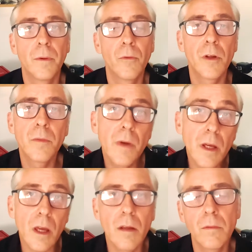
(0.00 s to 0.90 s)

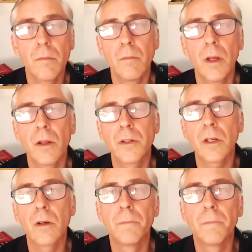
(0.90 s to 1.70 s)
rhythmic and melodic,